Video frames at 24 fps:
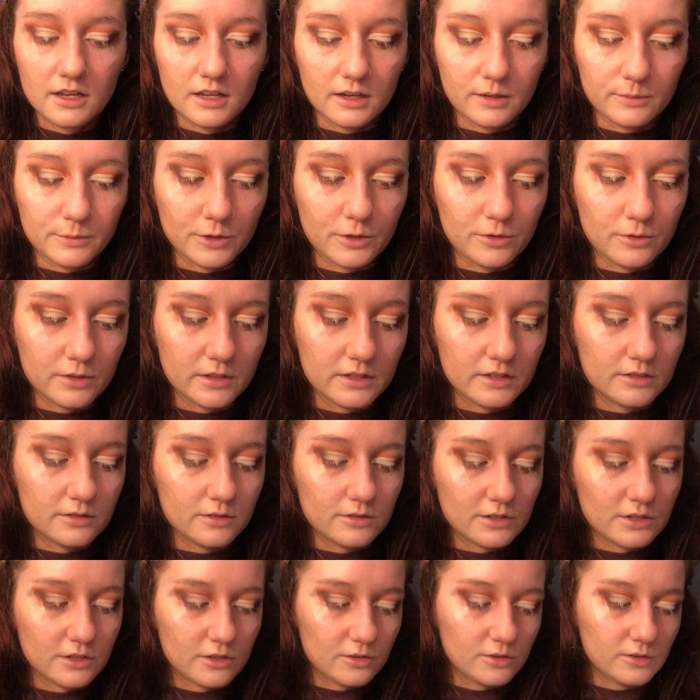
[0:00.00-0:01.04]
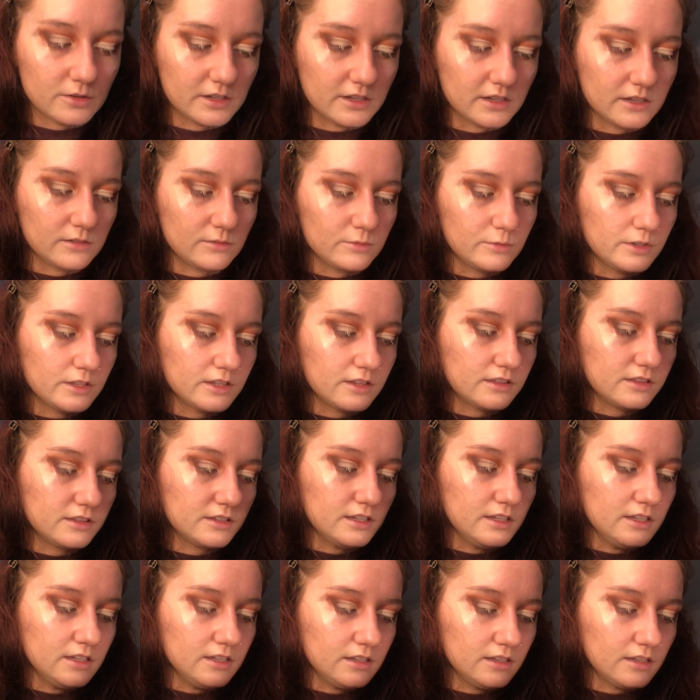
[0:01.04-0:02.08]
I'm going to go in with
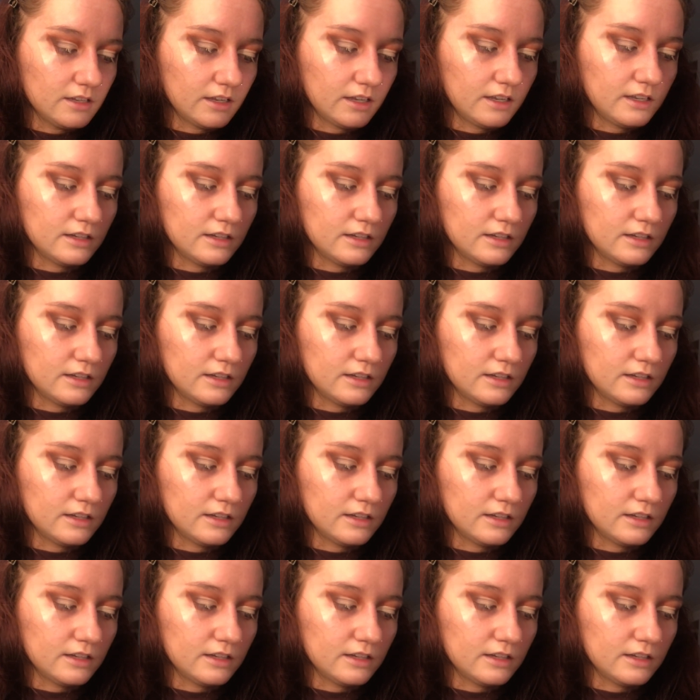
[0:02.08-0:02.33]
the